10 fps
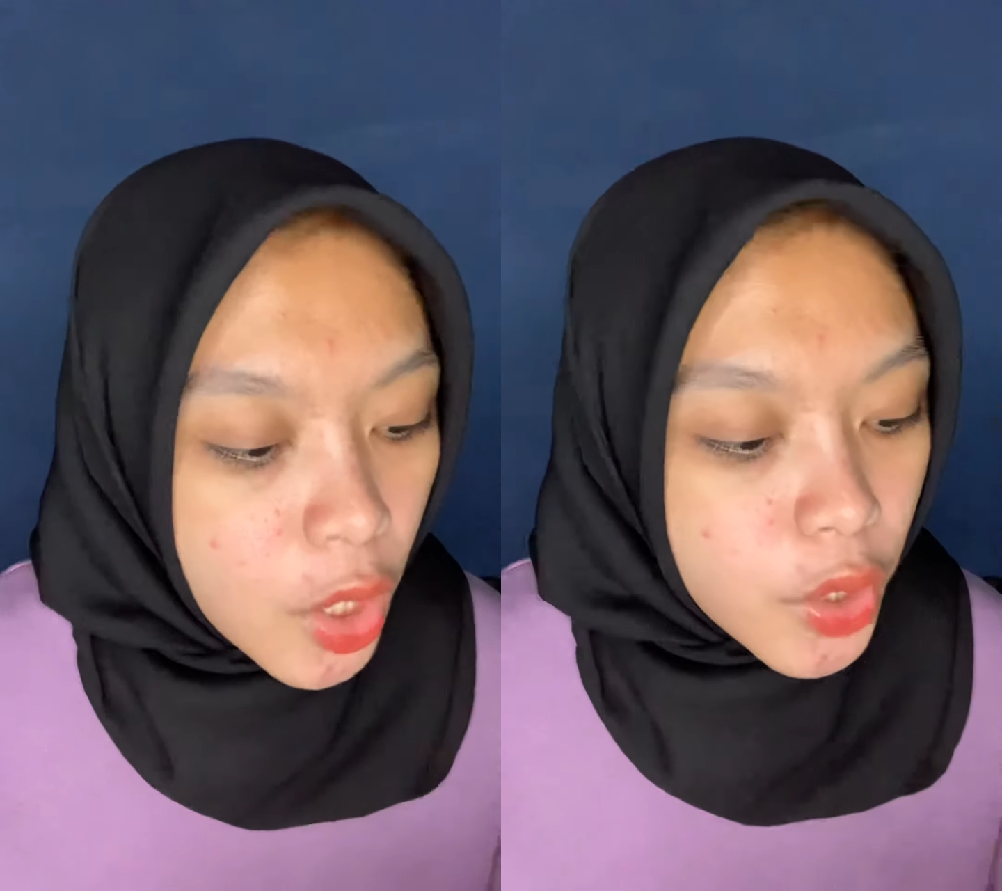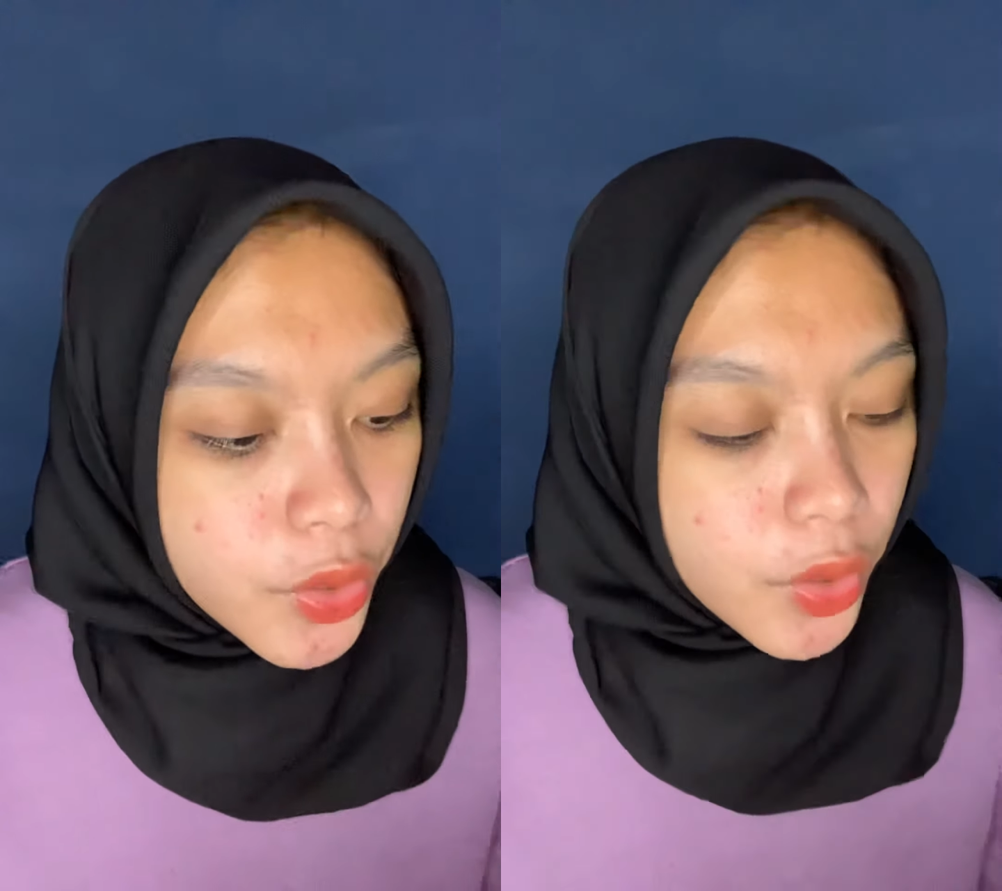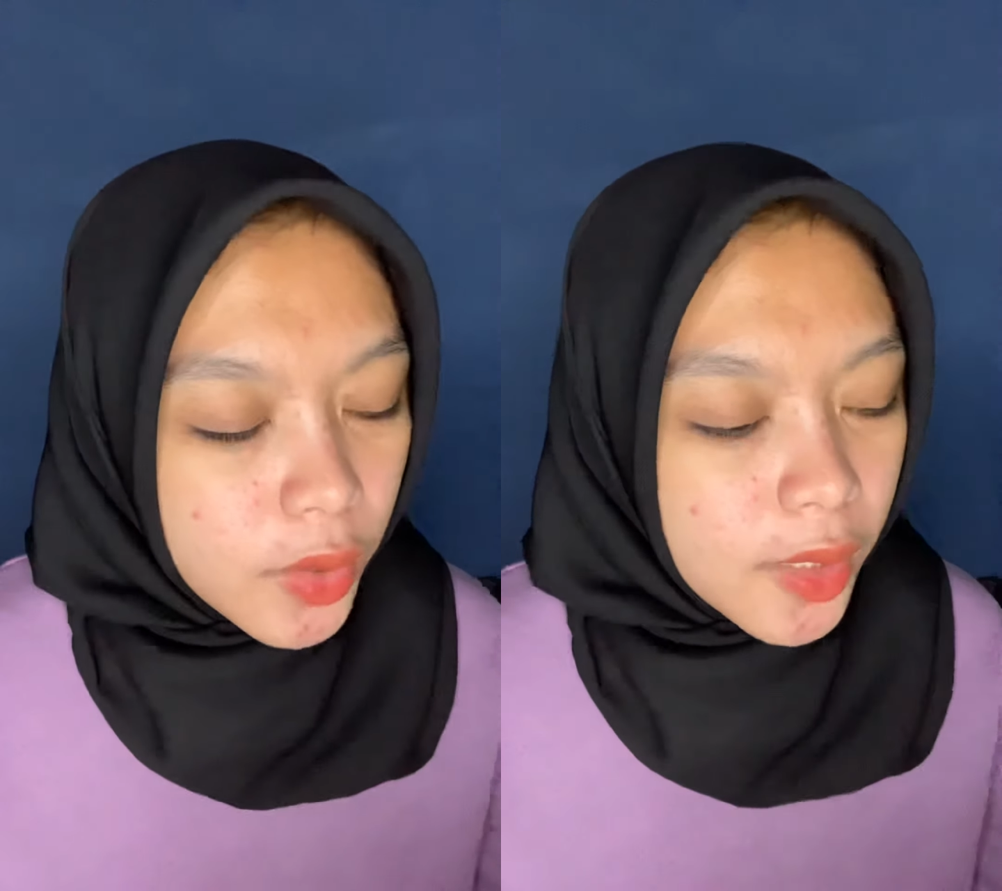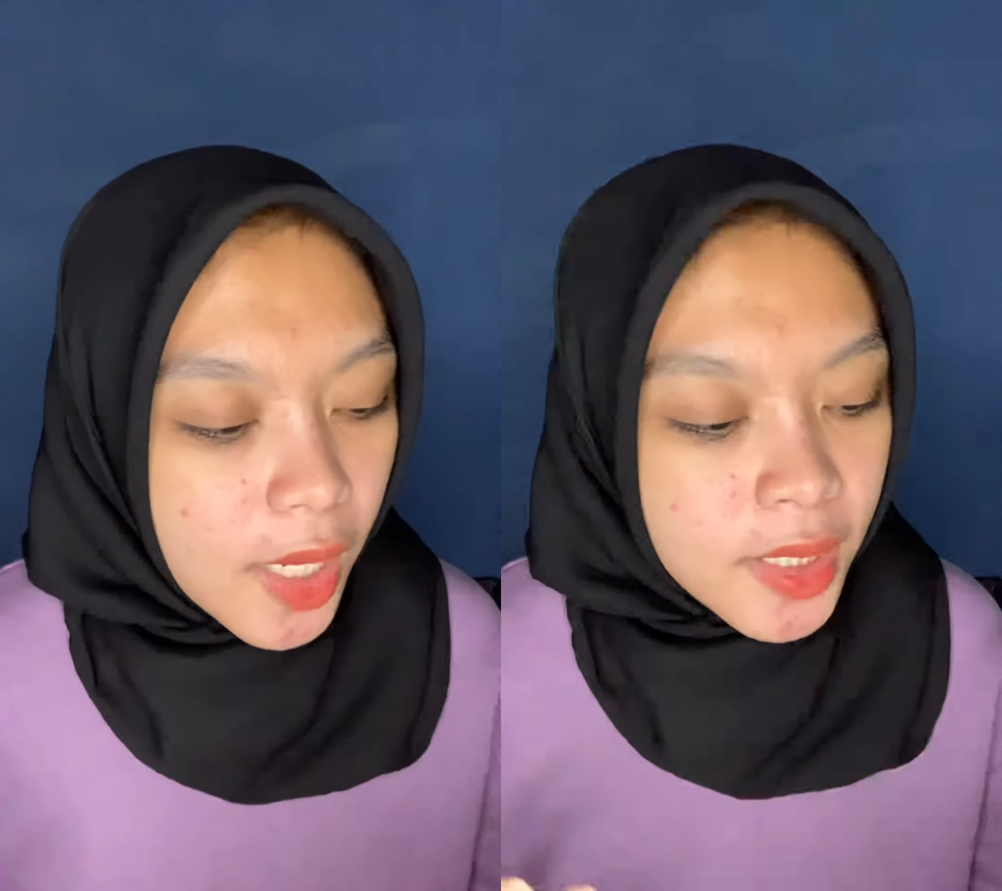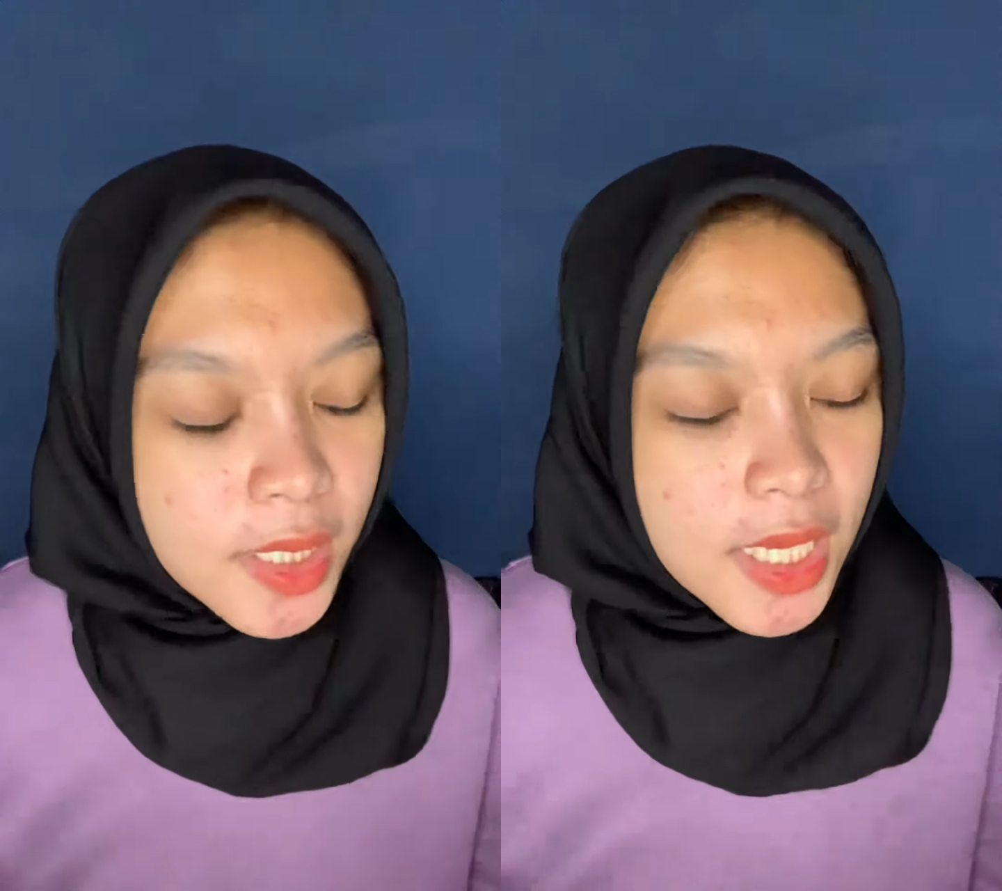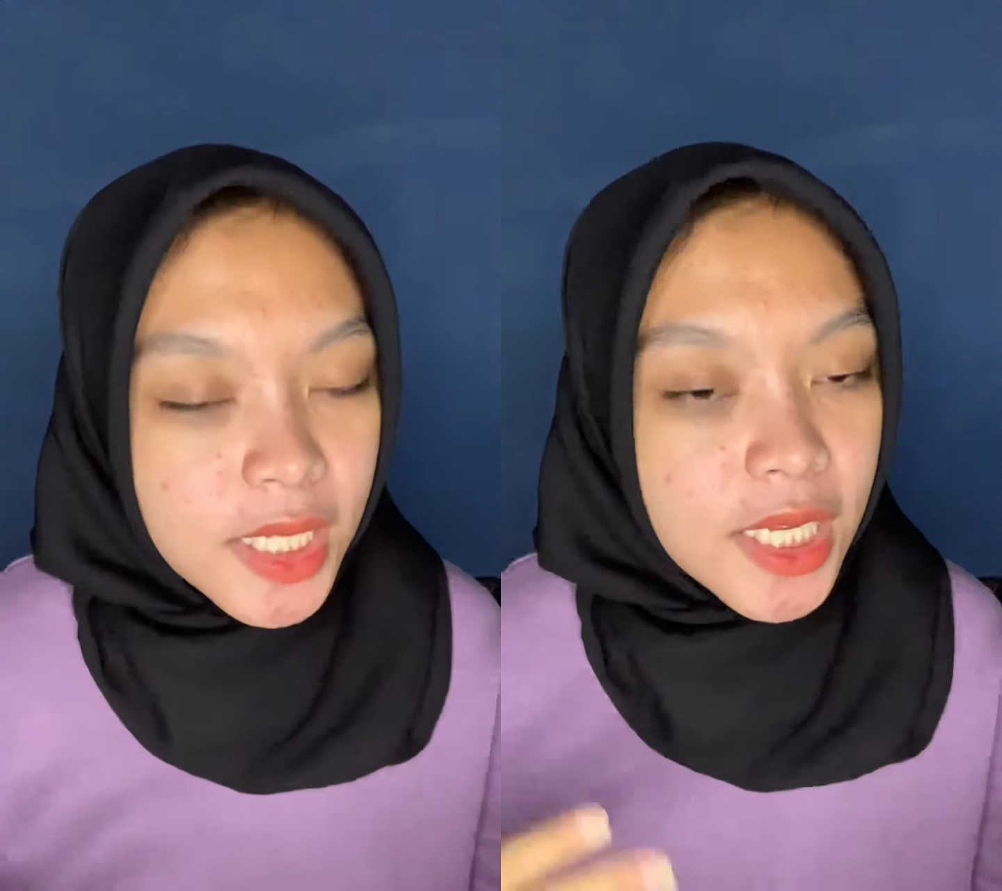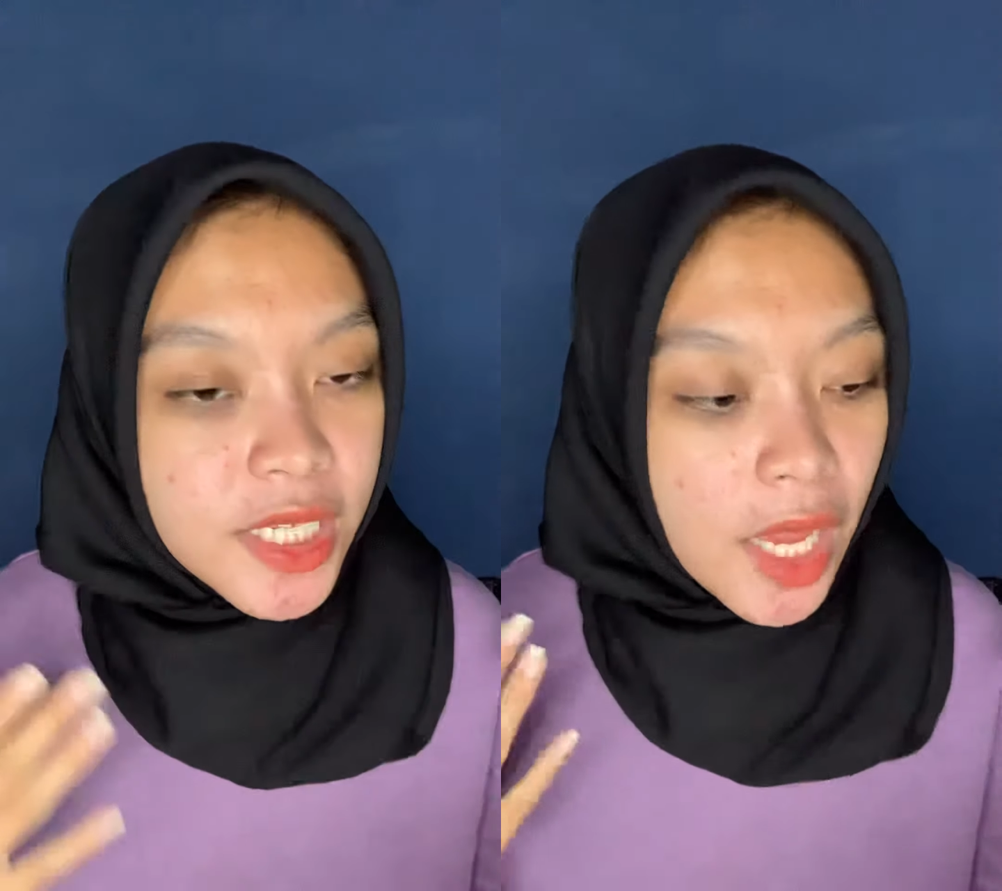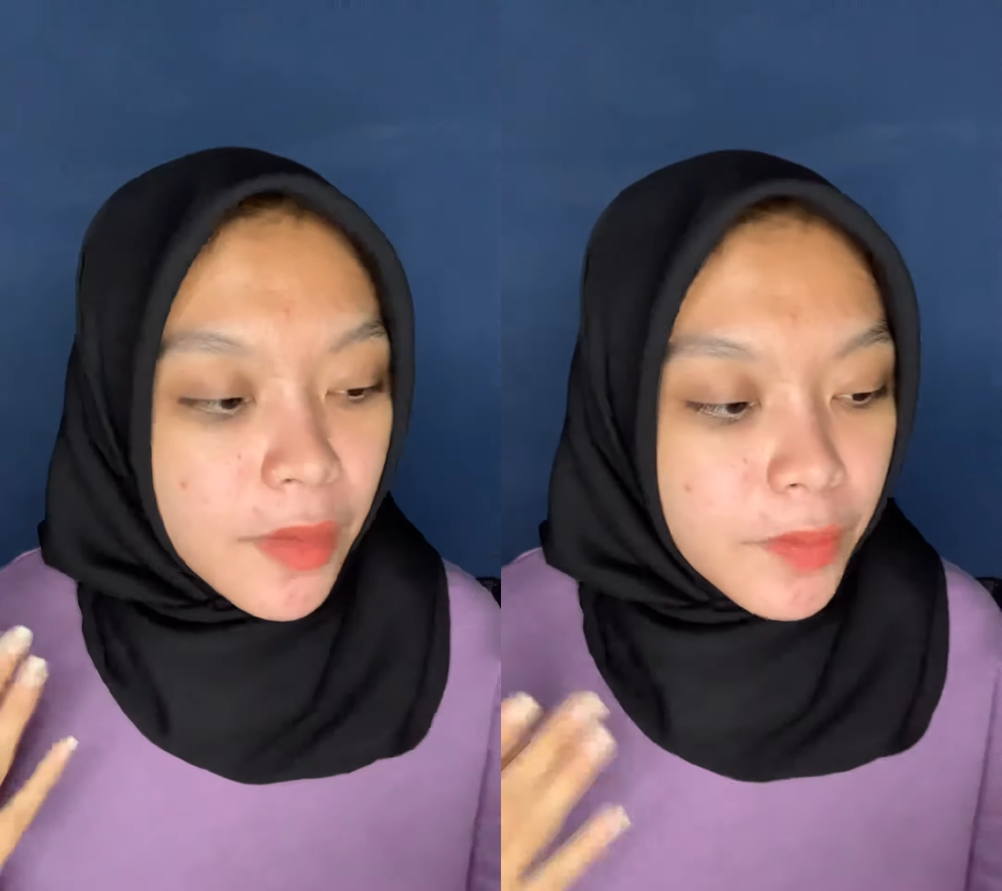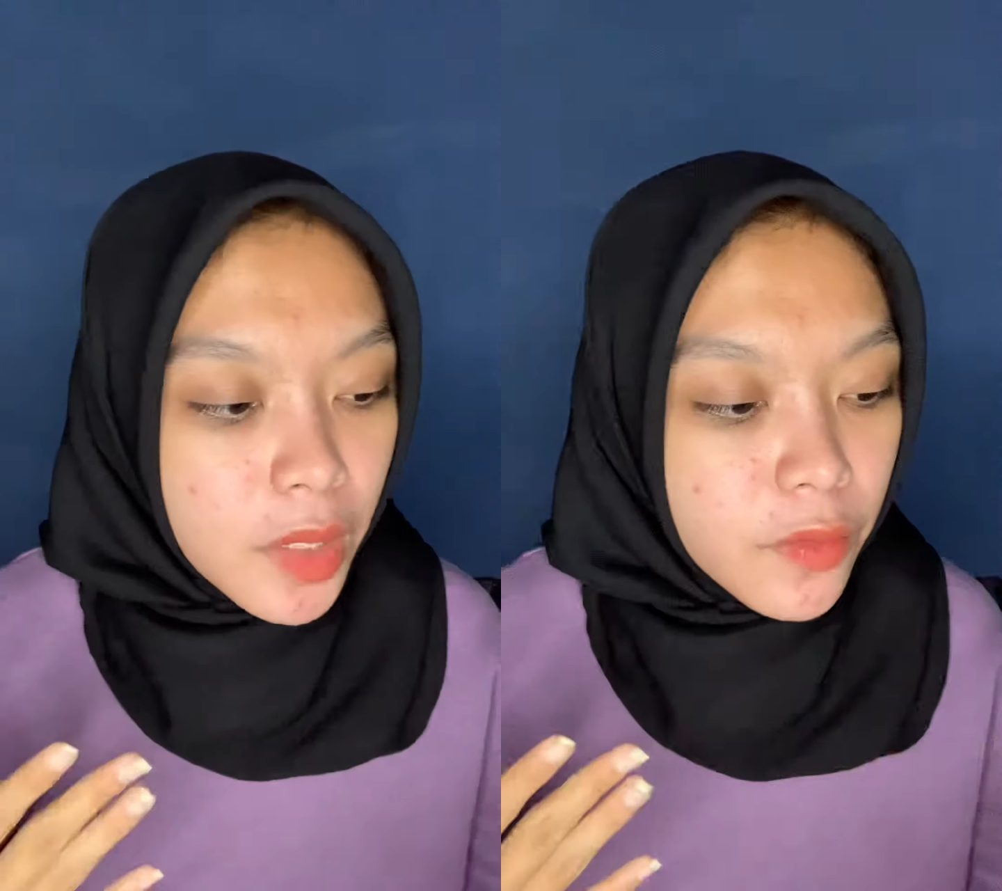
So the next is example